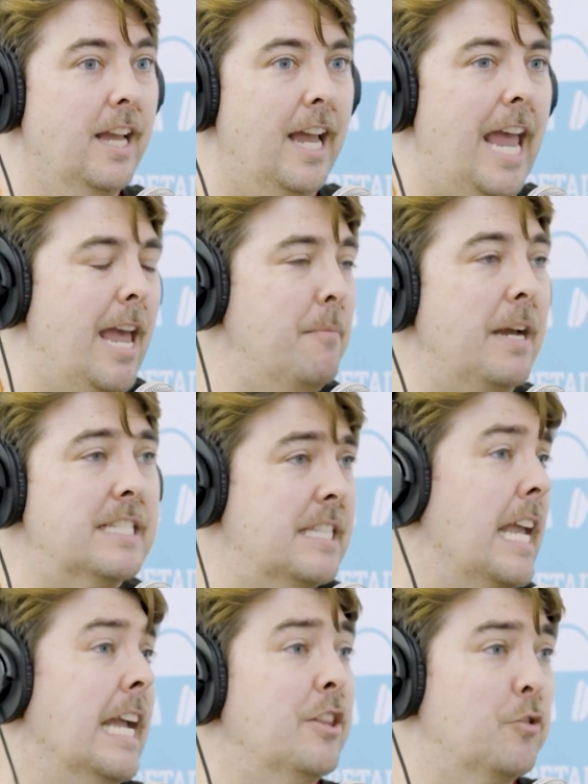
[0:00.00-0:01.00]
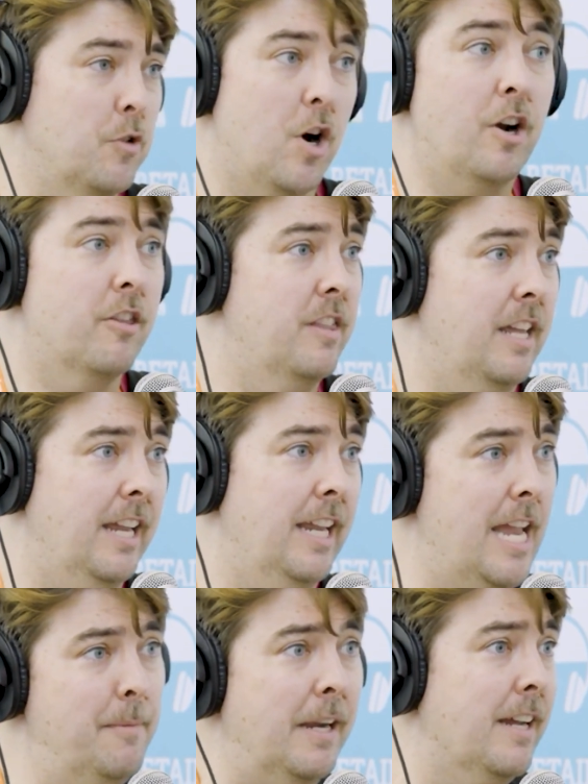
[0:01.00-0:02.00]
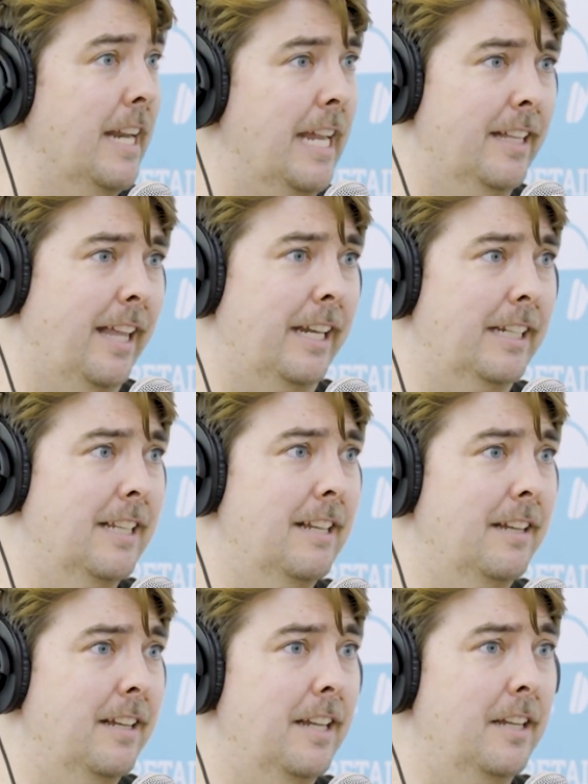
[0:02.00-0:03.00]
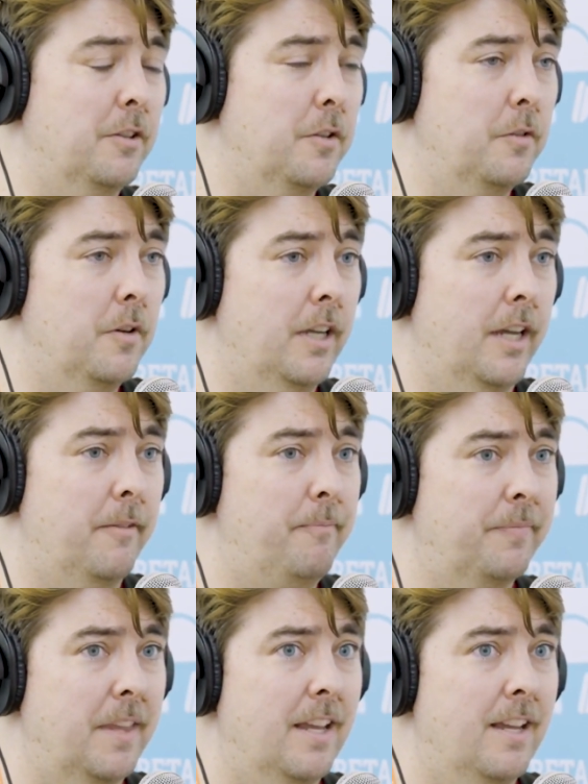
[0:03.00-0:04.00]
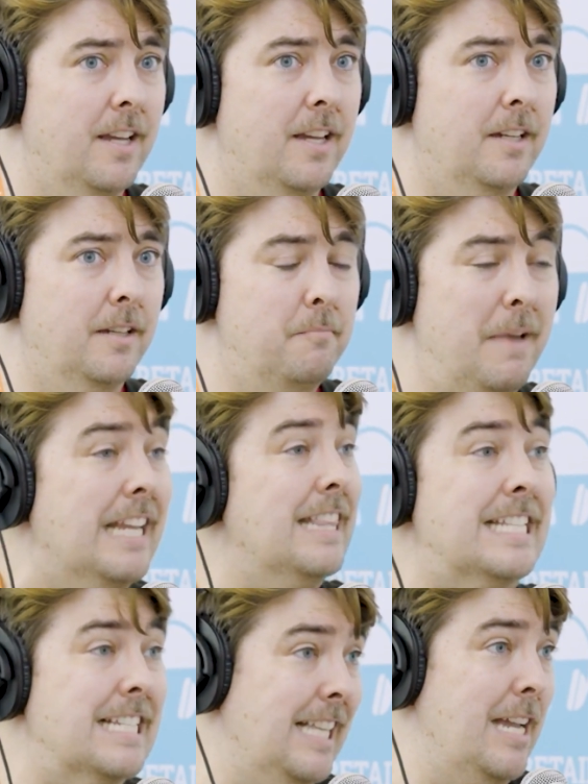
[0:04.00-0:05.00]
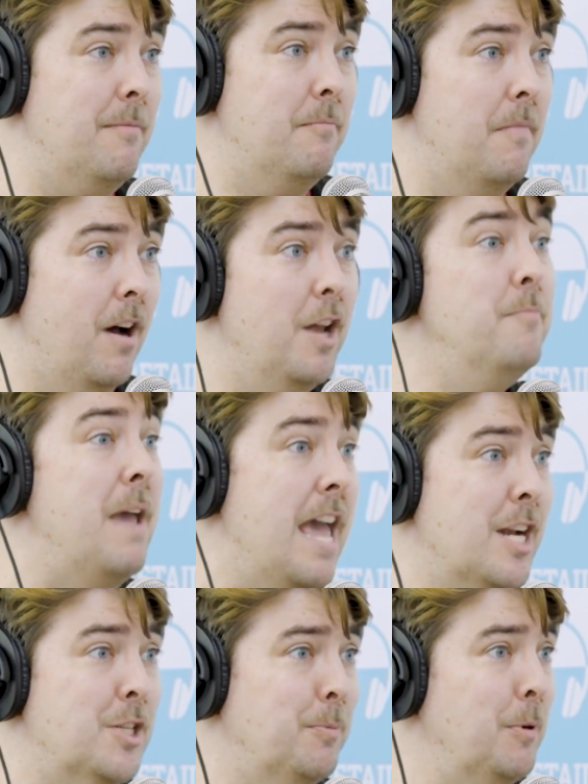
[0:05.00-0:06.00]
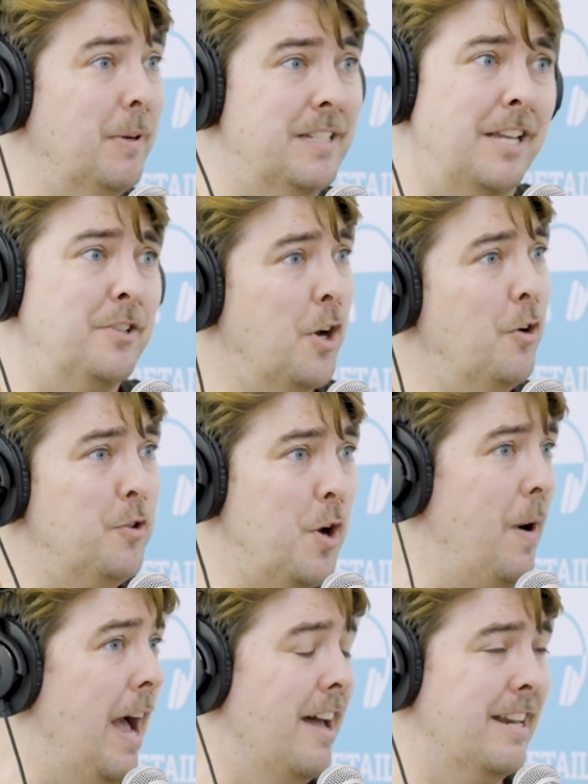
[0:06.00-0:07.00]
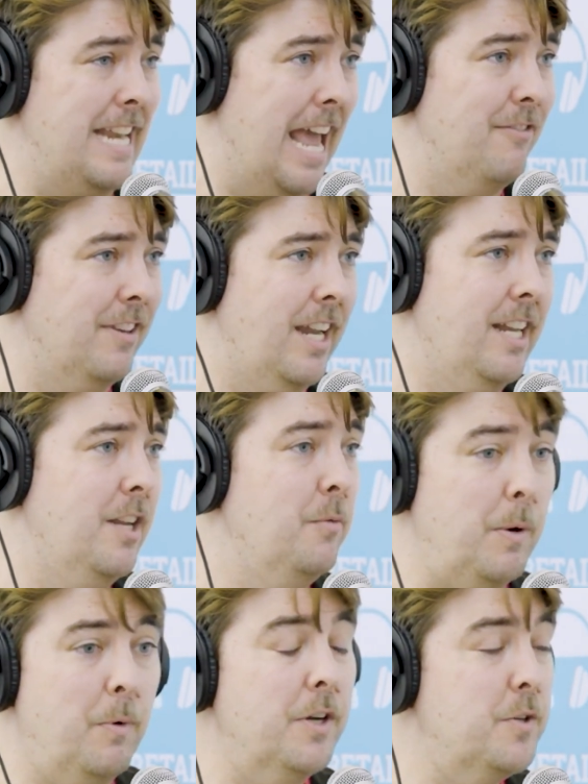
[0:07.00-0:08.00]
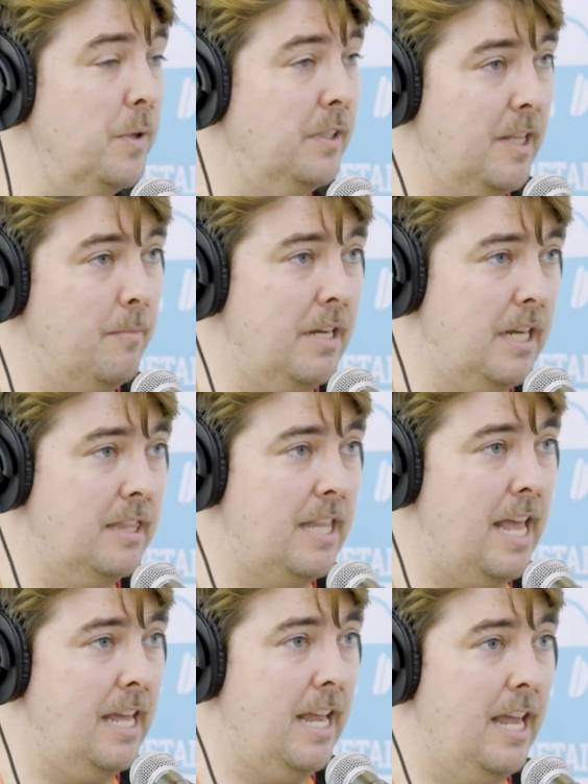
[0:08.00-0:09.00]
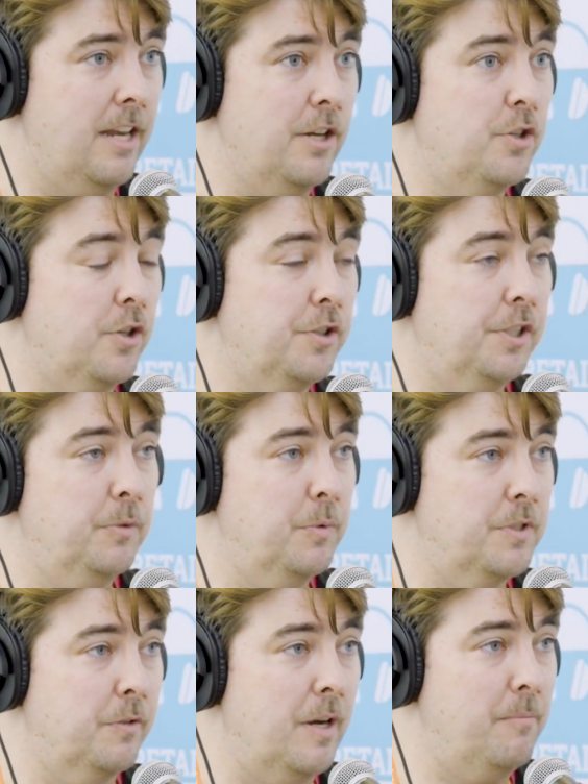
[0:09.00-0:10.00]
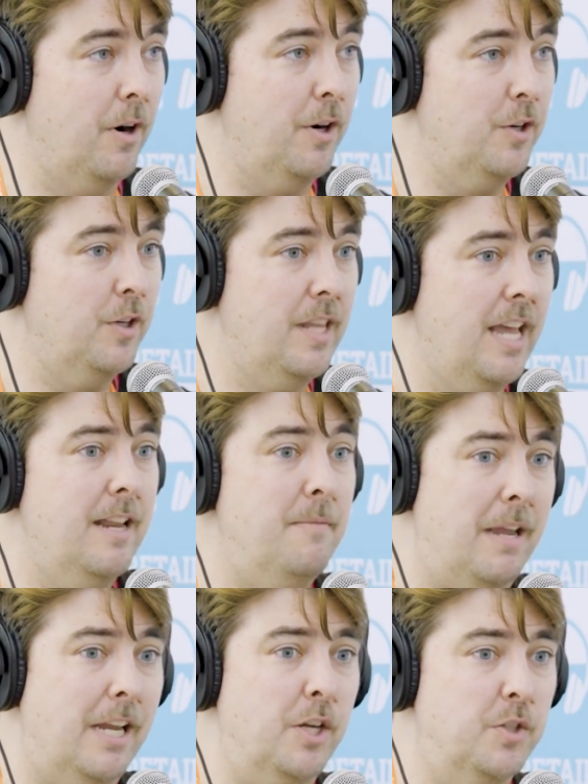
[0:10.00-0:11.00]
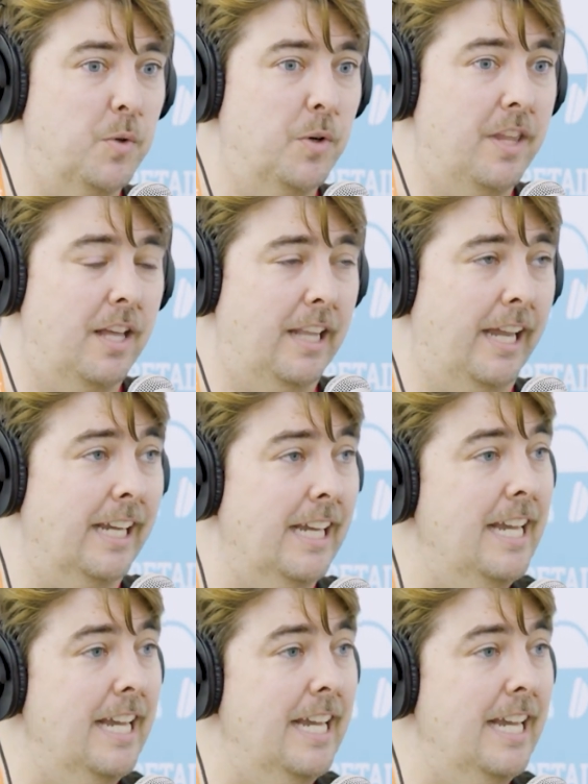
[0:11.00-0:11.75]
am I saying the wrong thing? Am I going to make this claim unmanageable because I don't know how to navigate it? We wanted to eliminate that, and InsureShield was a great partner in that and making sure that like